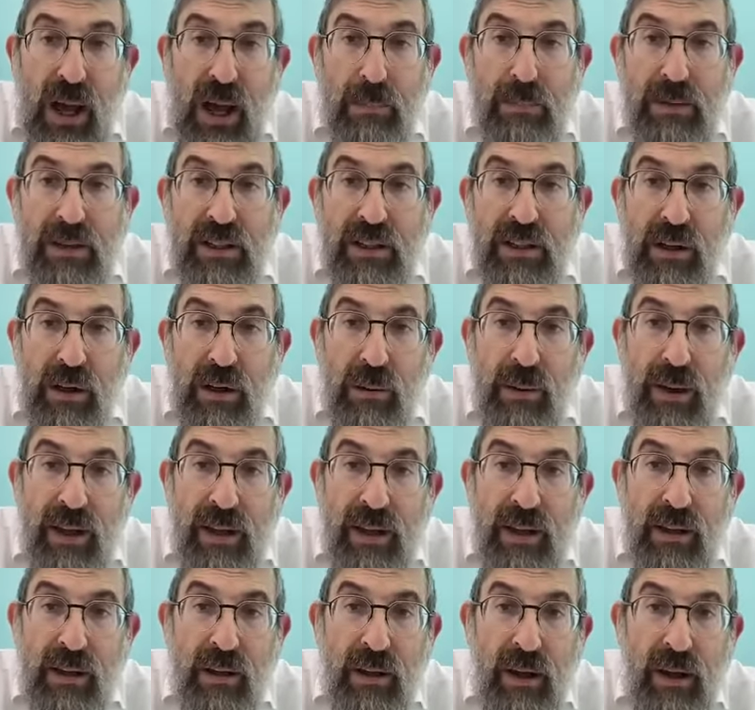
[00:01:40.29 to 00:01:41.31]
you can't do it on
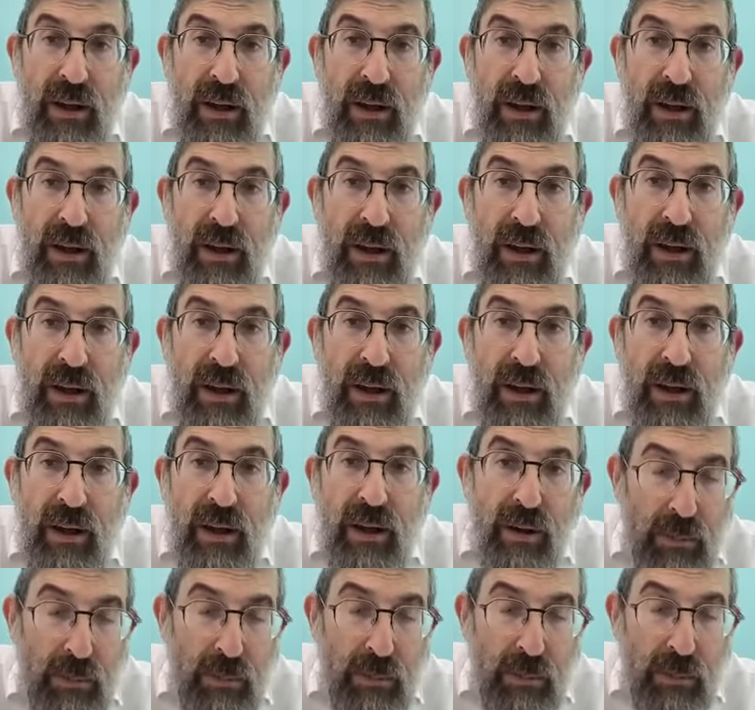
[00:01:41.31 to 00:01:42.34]
Shabbos to go ahead
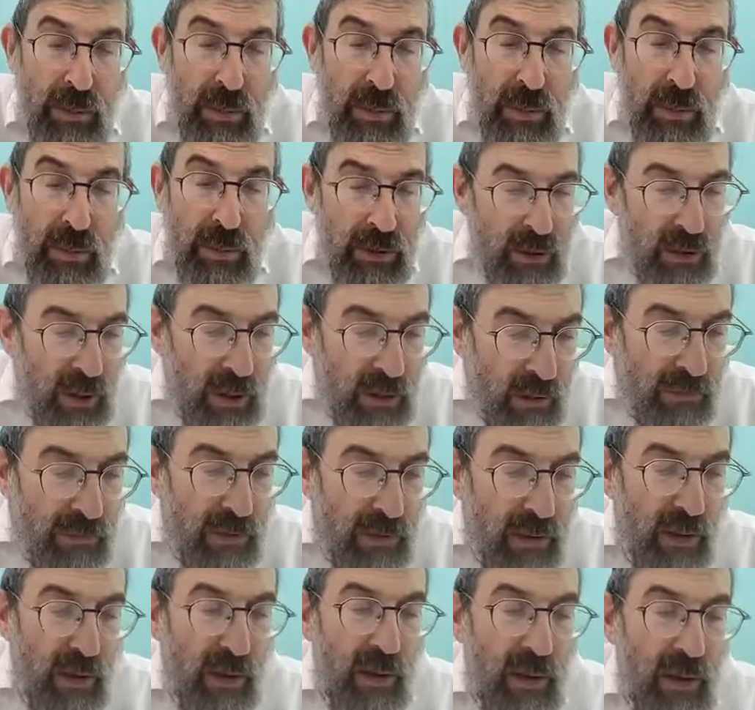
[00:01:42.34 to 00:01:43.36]
and grind, but you
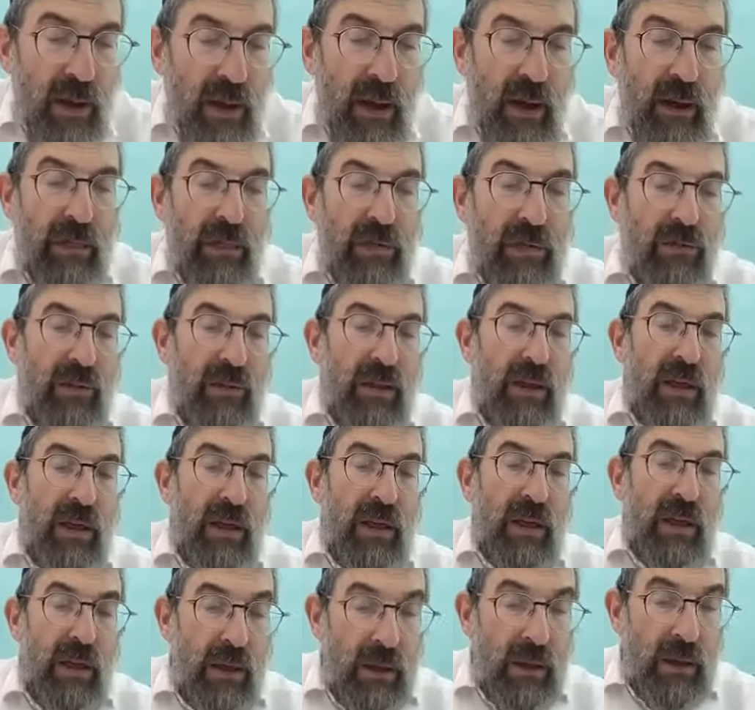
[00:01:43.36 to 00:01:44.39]
could do it on Yontif.
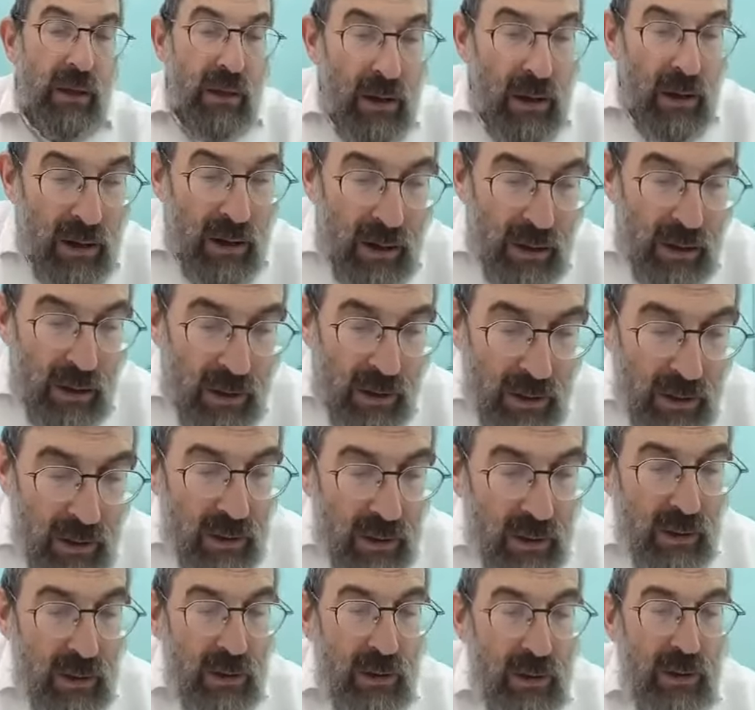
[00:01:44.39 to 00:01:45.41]
And three,
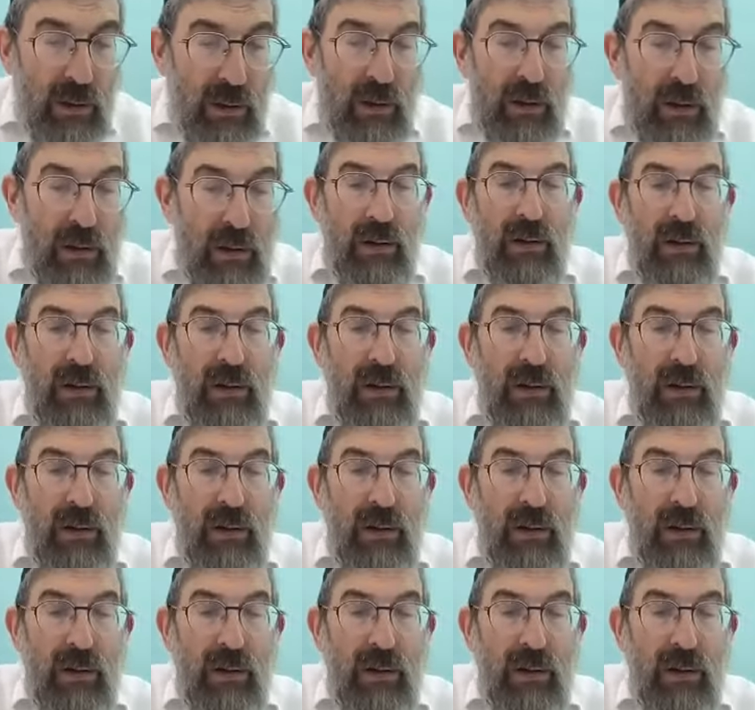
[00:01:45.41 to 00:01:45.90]
that